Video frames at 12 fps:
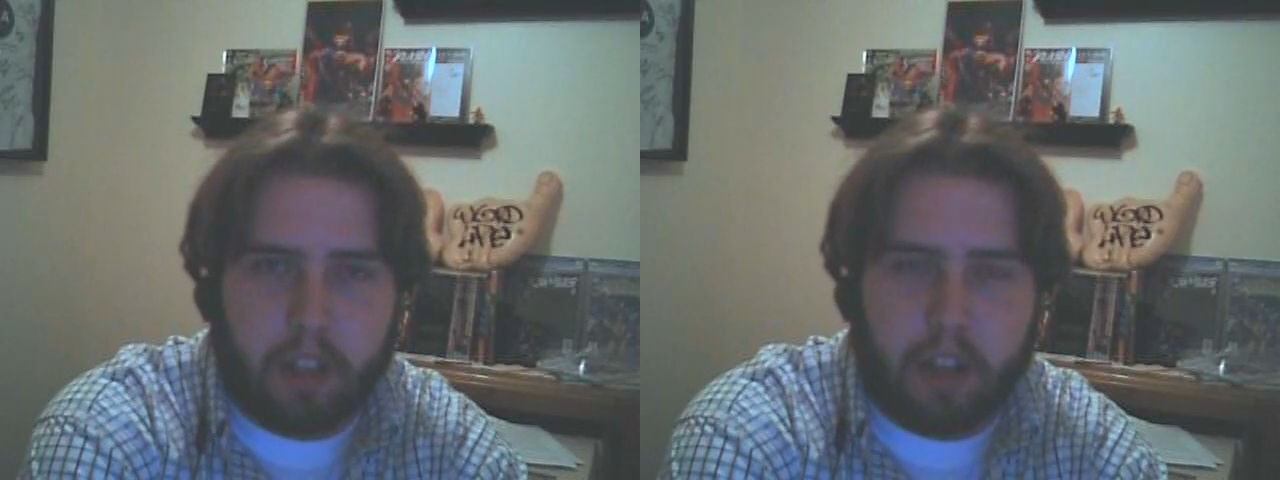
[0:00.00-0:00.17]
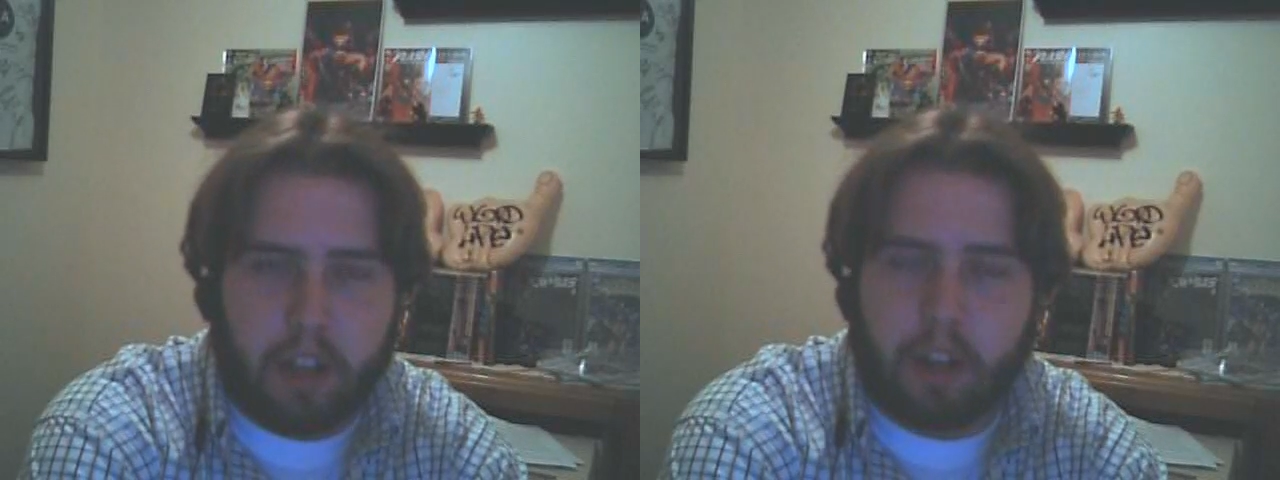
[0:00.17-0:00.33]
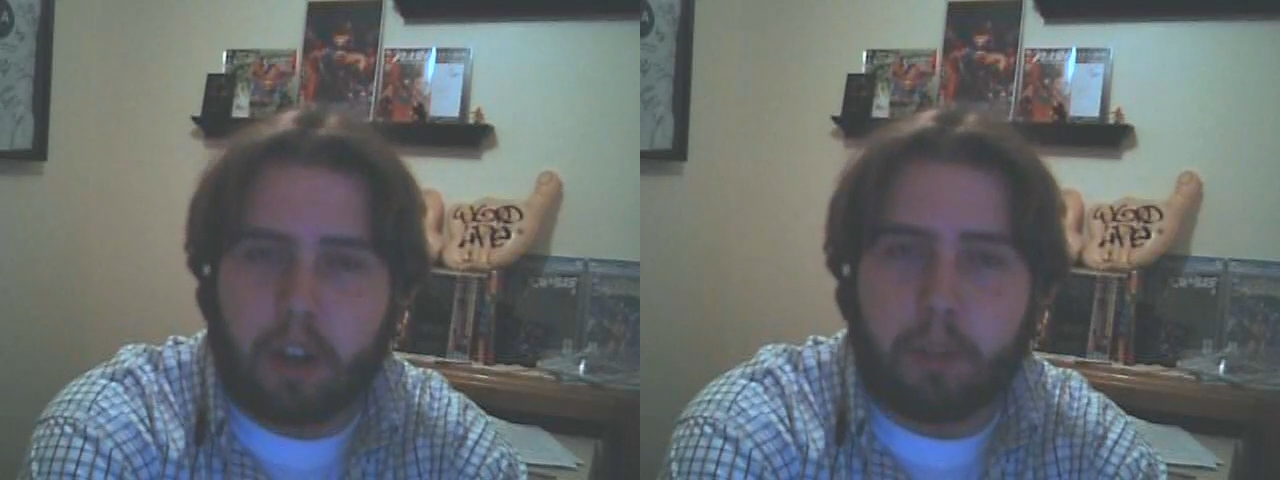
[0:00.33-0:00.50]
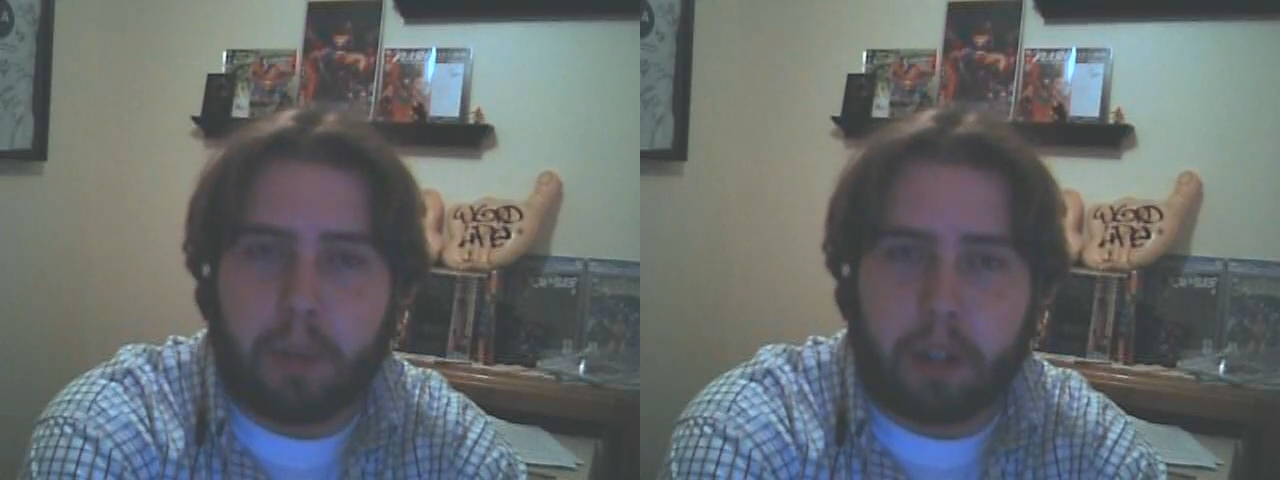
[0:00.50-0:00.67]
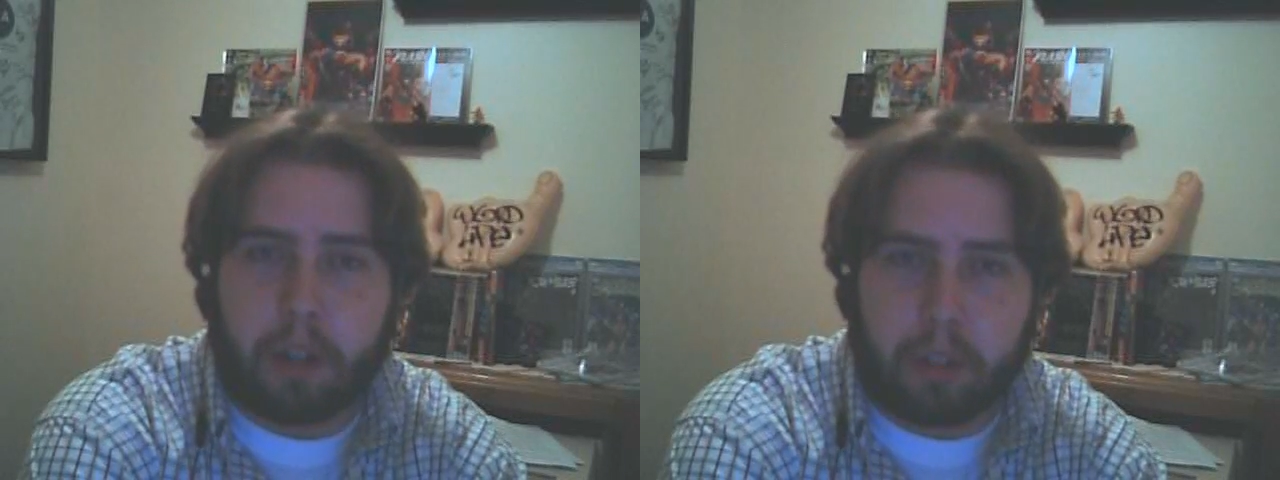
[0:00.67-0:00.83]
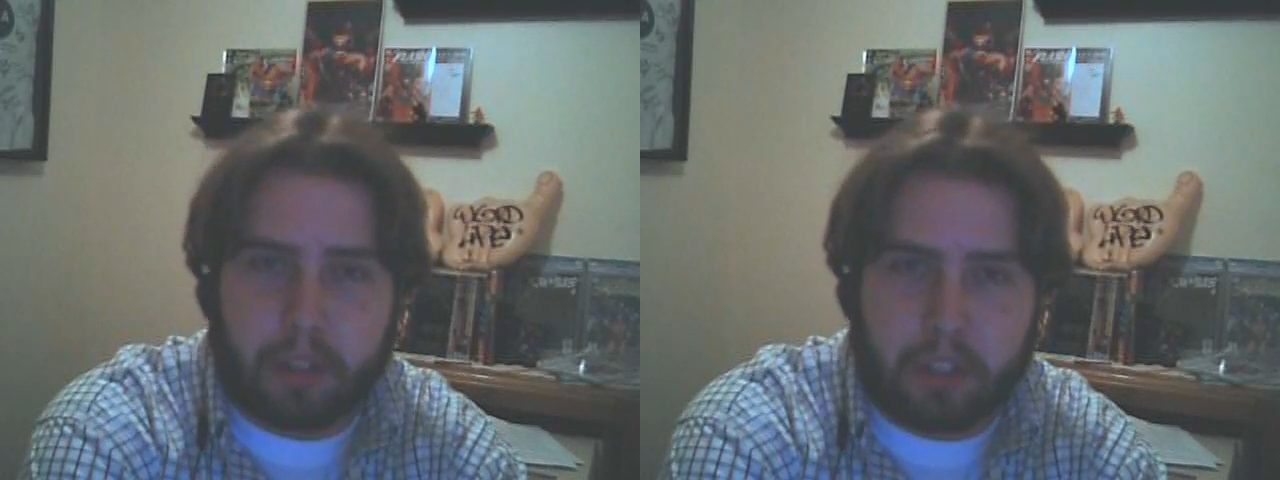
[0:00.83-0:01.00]
uh, are
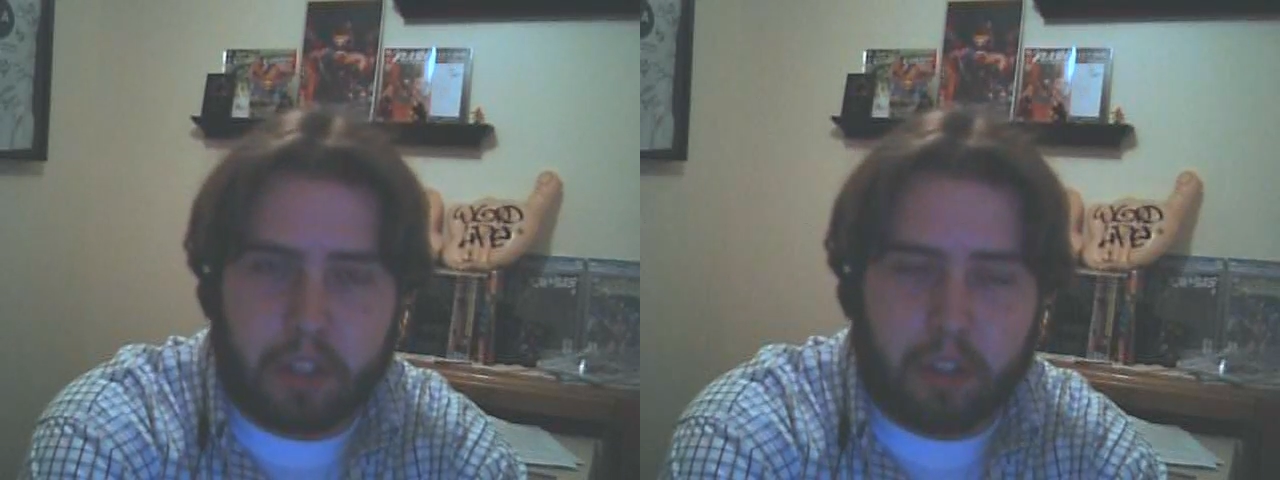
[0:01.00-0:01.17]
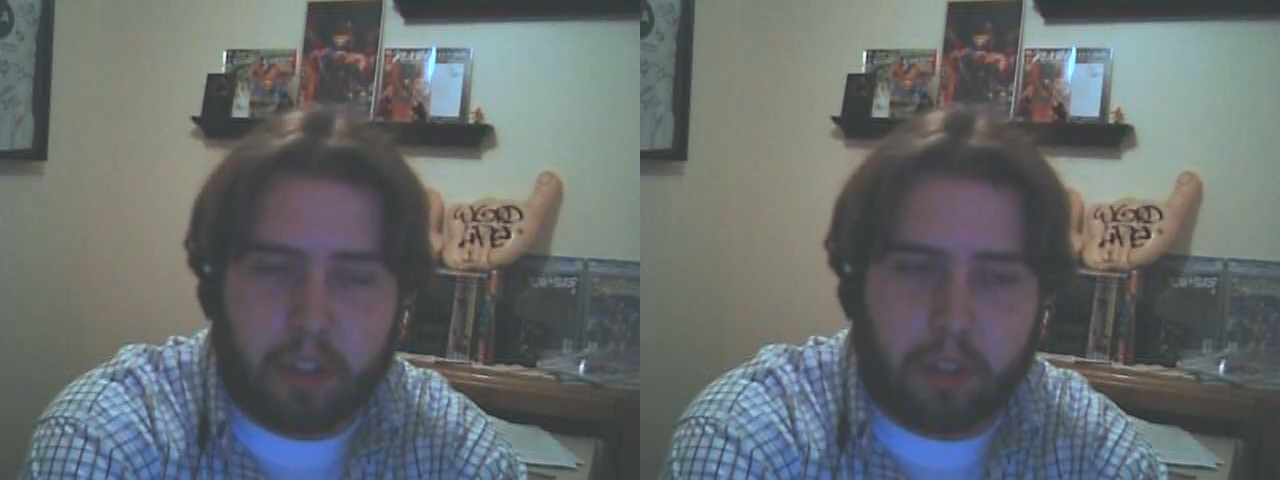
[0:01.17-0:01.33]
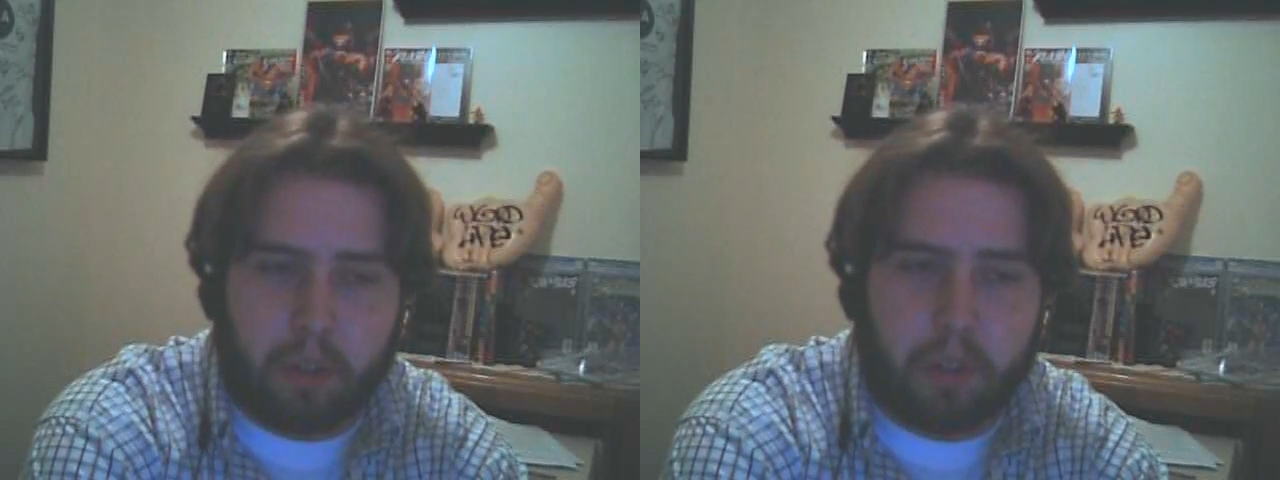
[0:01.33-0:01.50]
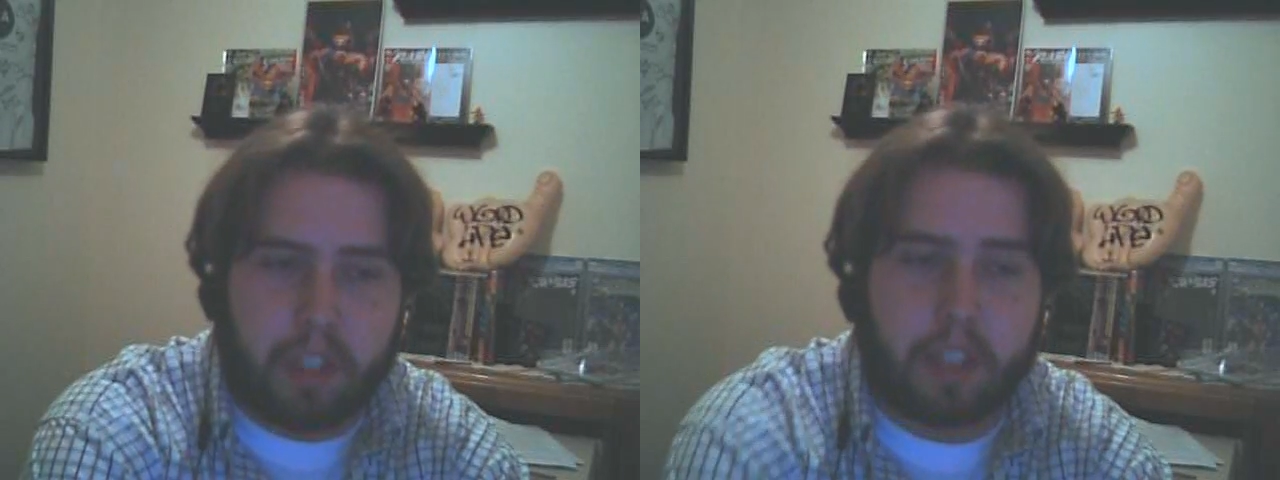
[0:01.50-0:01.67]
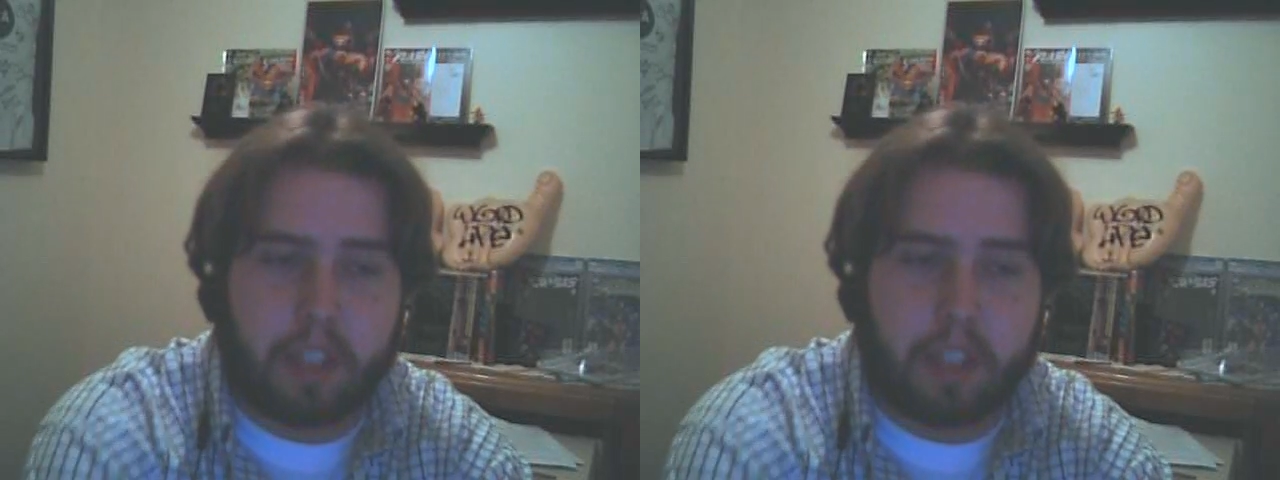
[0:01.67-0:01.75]
about Chris Jericho and